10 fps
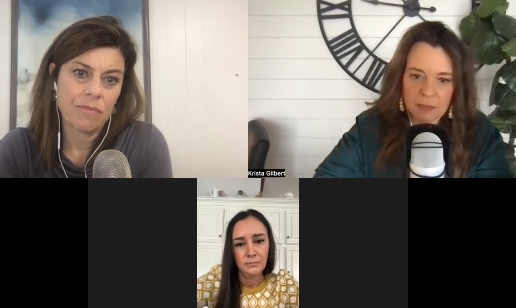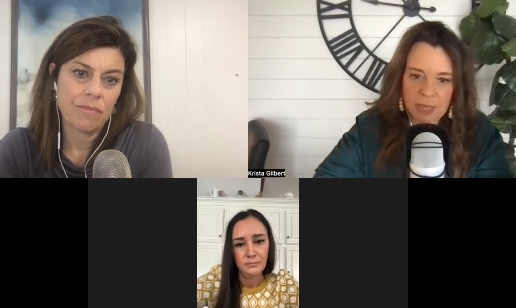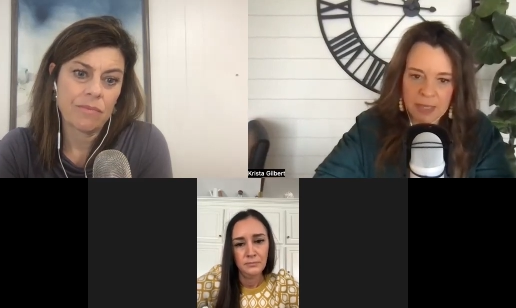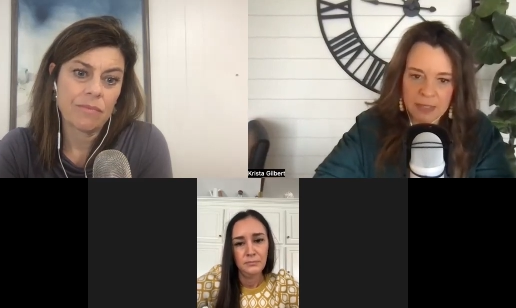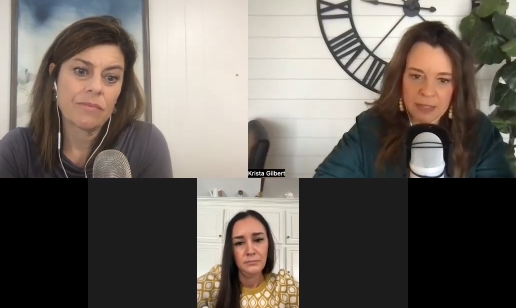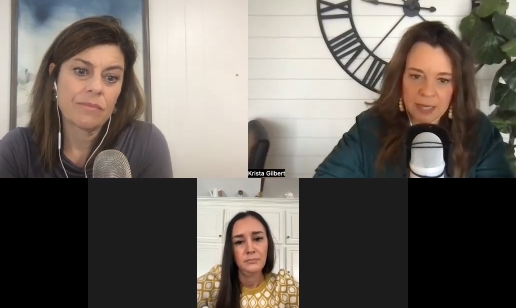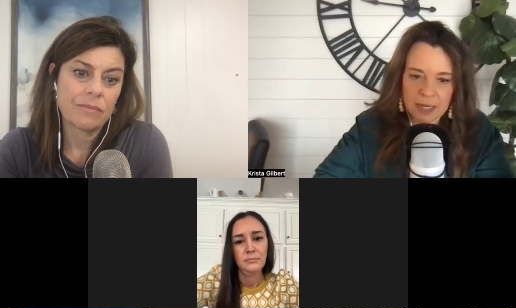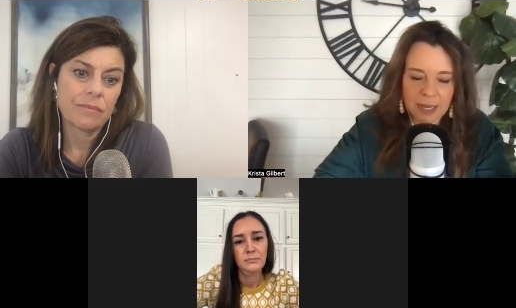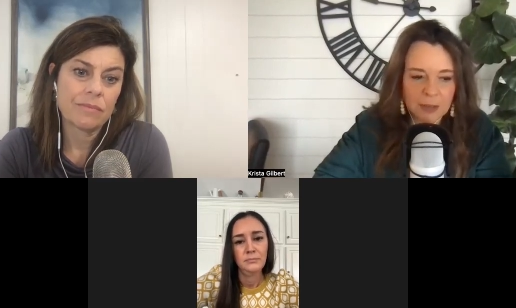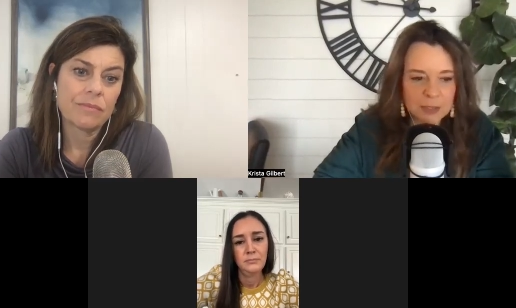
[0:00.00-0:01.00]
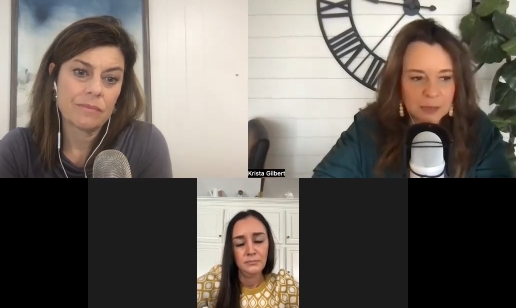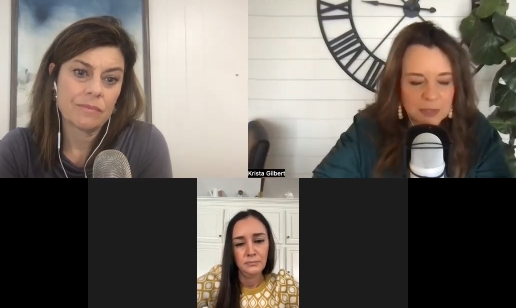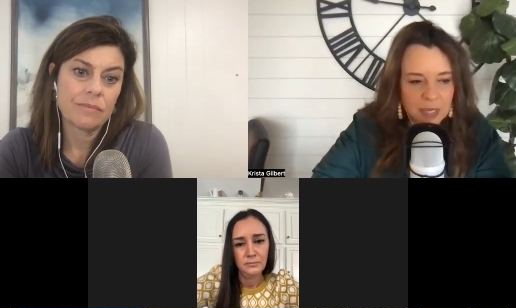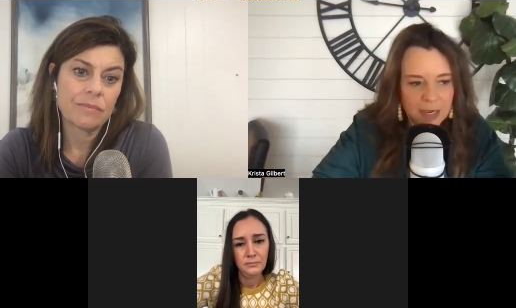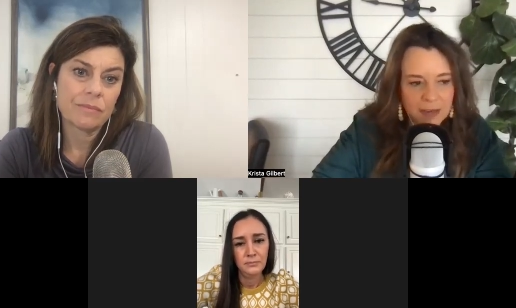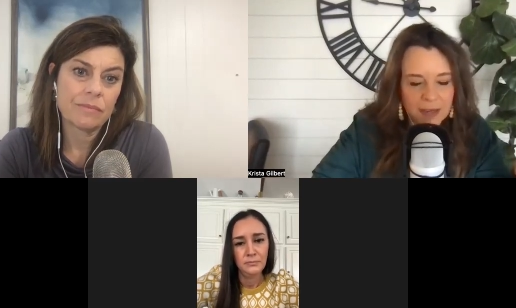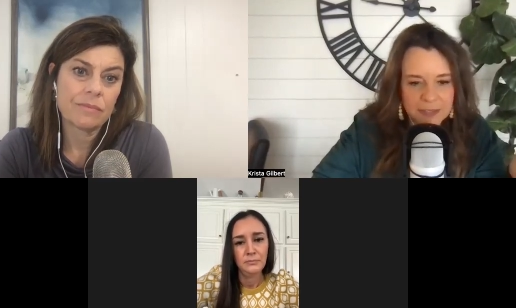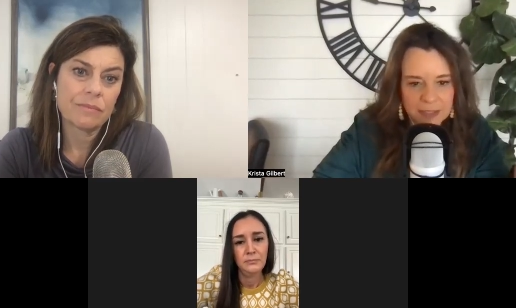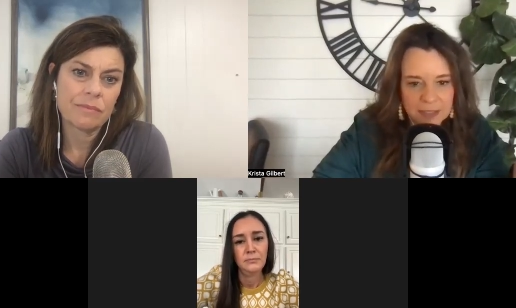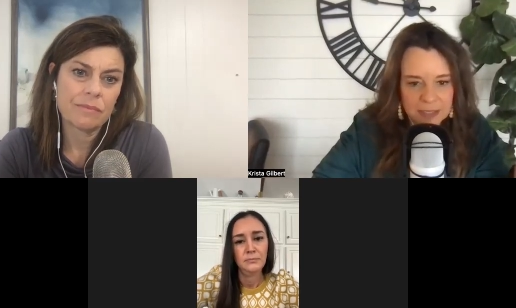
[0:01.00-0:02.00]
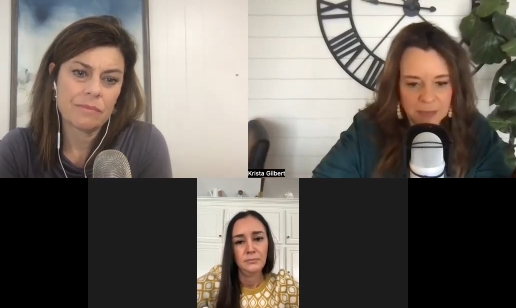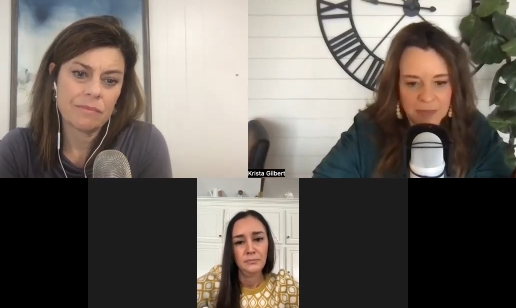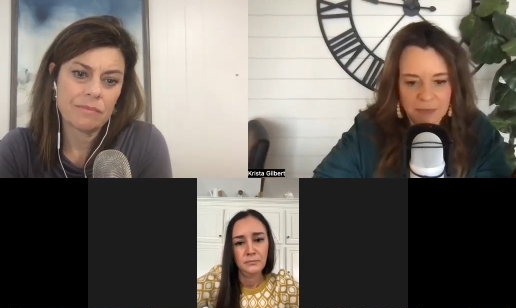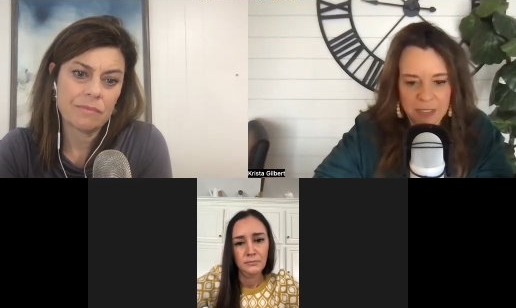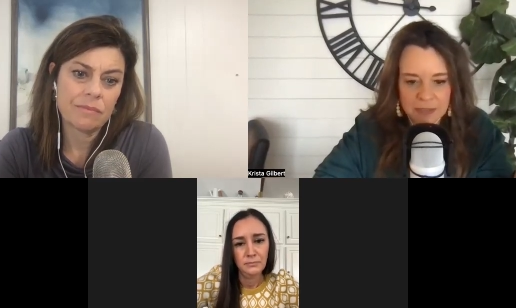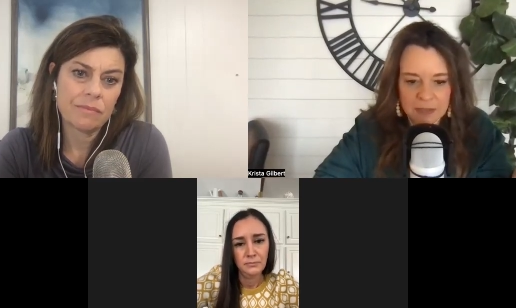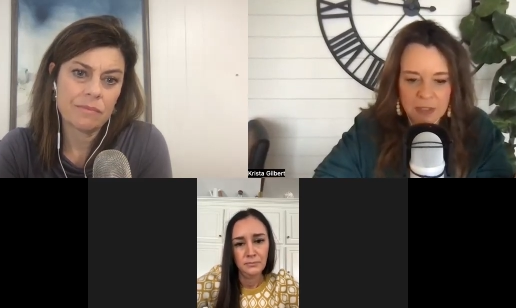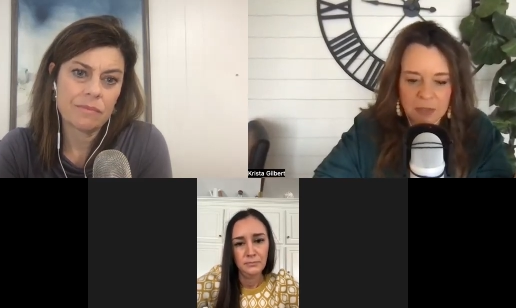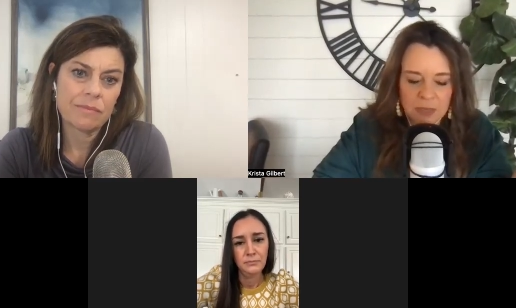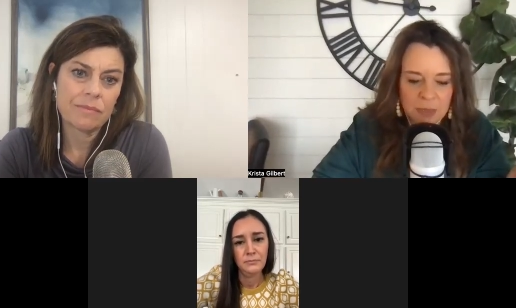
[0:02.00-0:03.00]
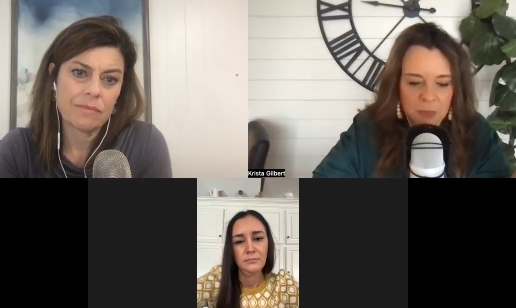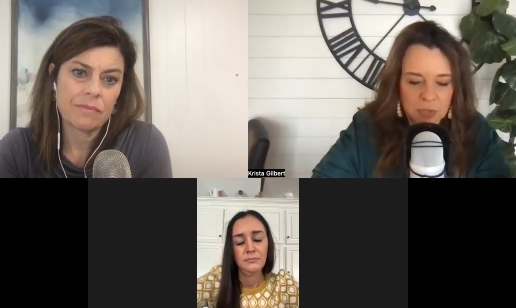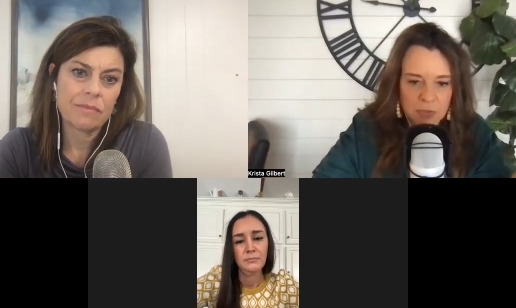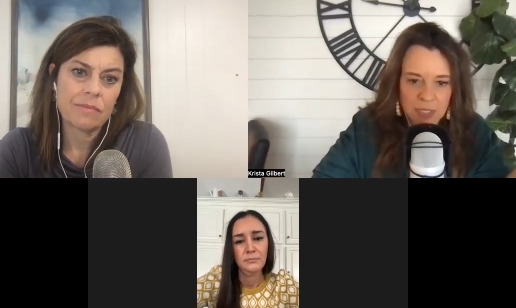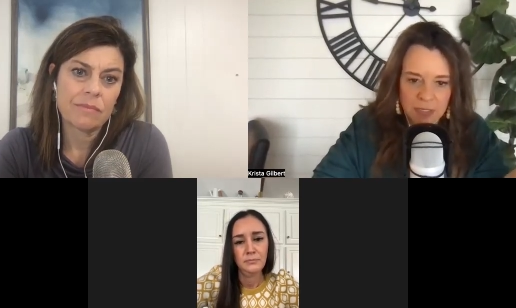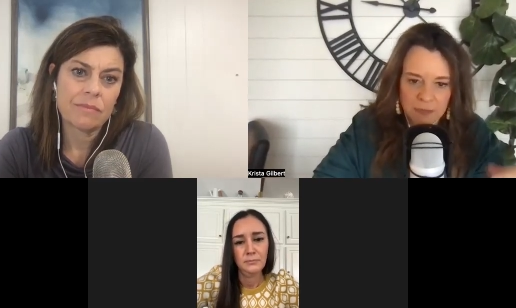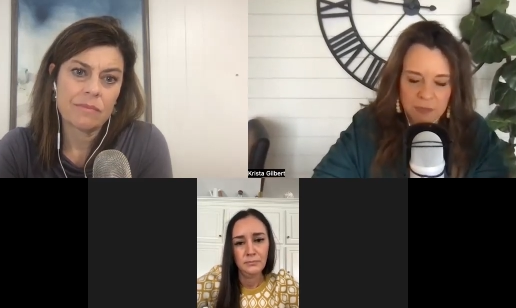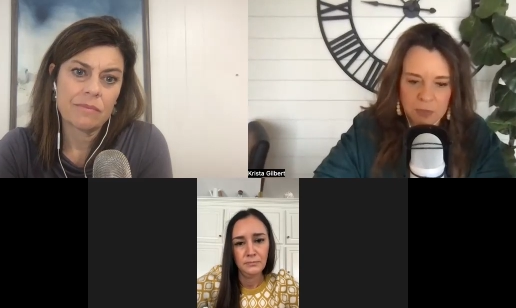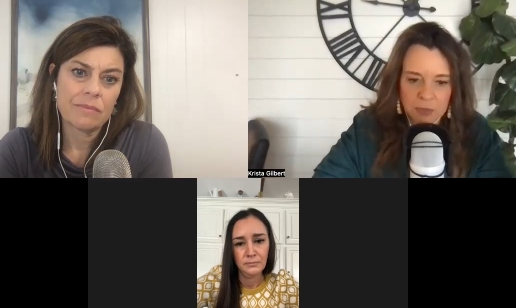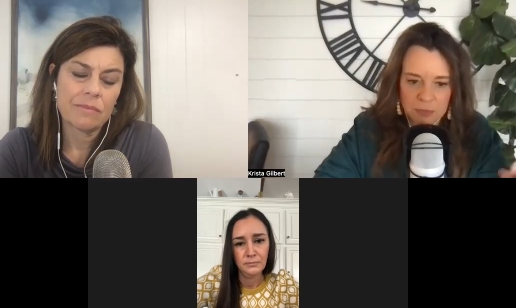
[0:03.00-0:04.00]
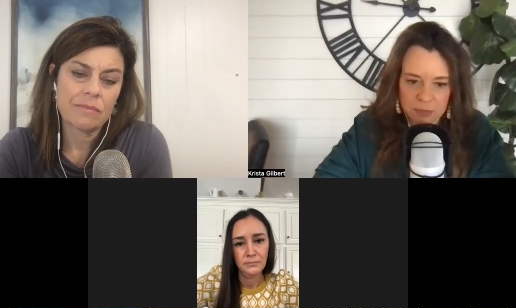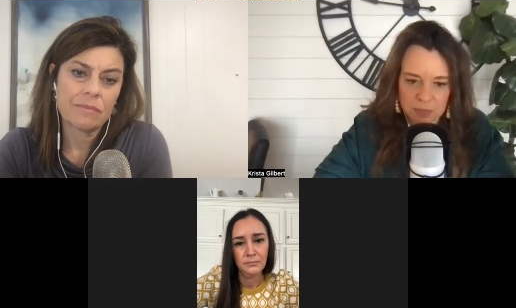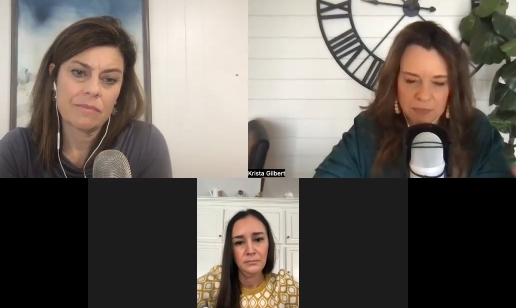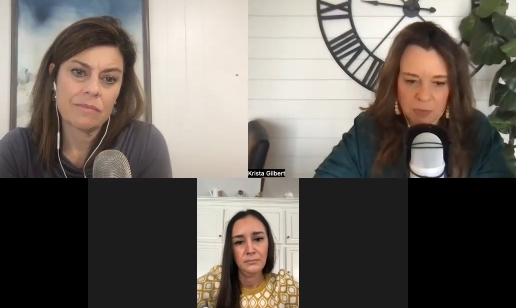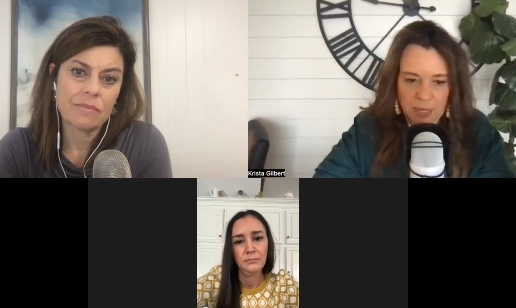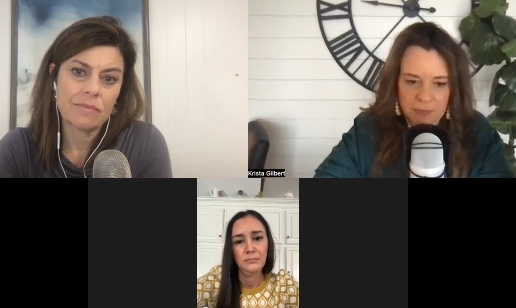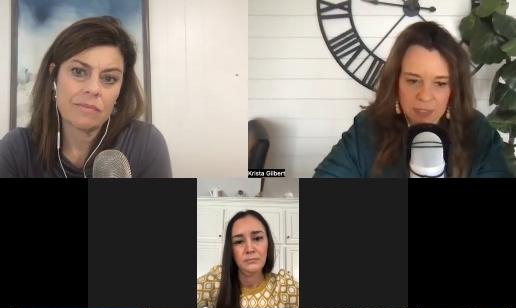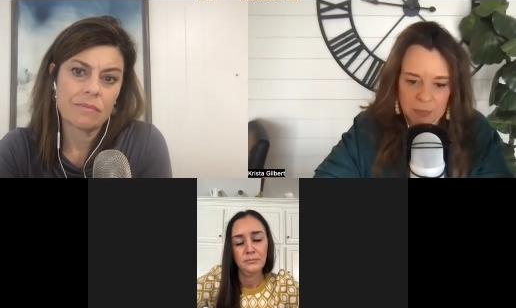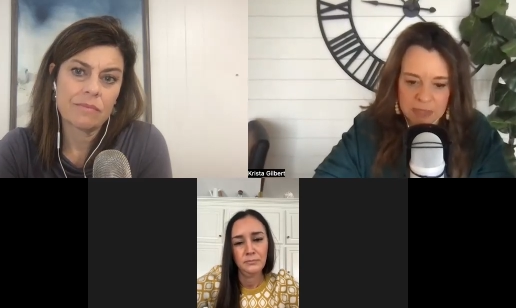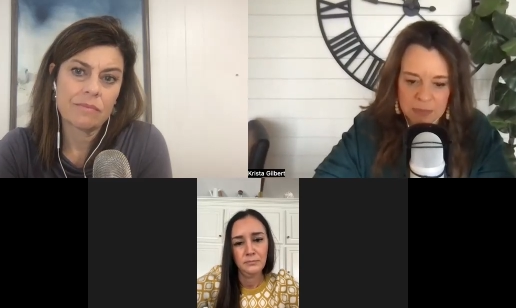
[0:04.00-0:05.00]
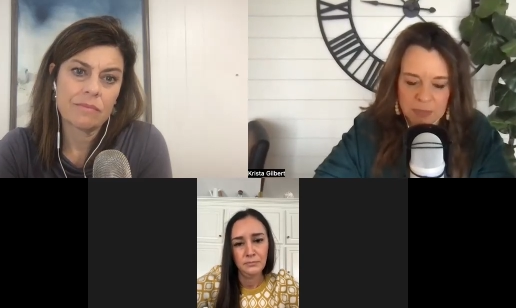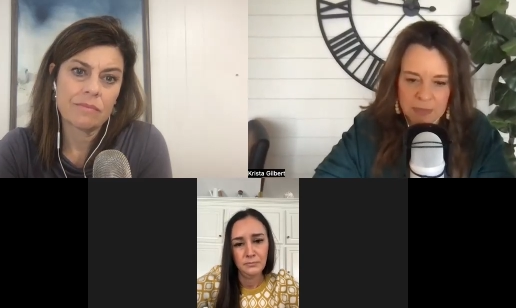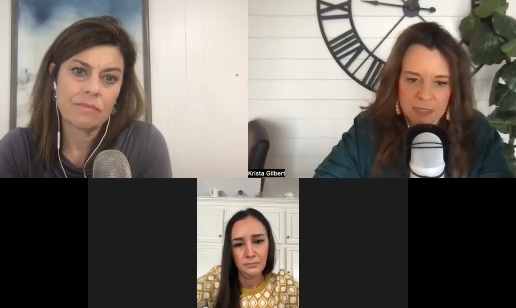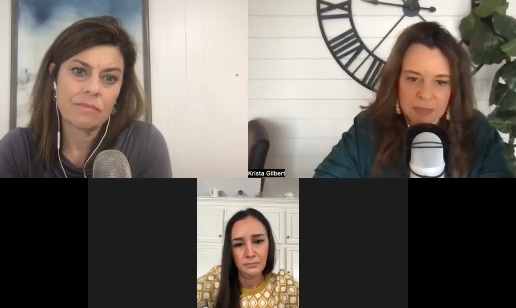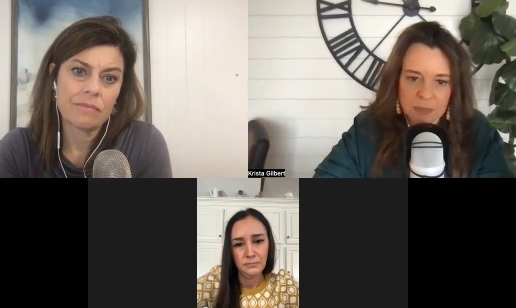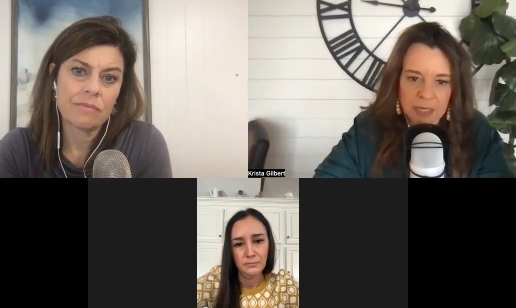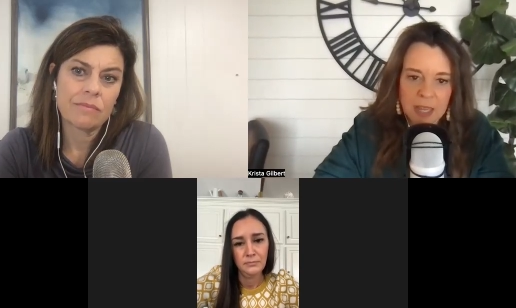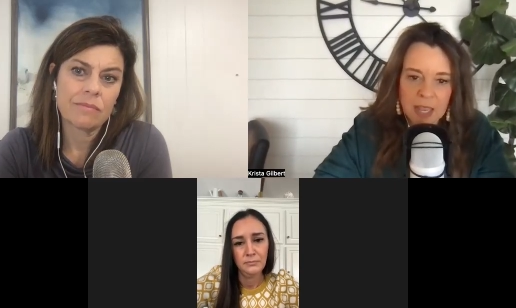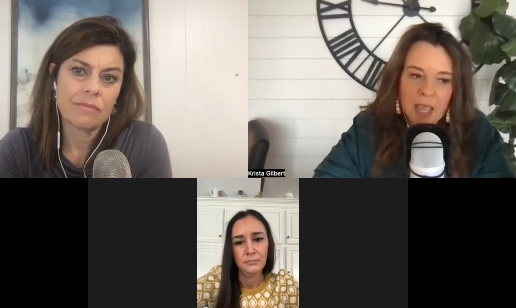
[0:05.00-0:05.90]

Speaker 1: but and I also I, I've said this to my friends too, and I'm wondering if you if you have any wisdom on this, but